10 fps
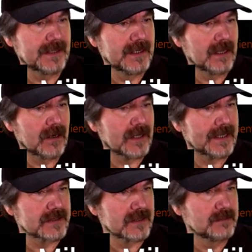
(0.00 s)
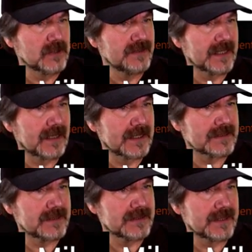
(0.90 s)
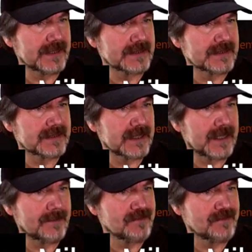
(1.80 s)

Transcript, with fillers: Okay, so the, moving on to this, um,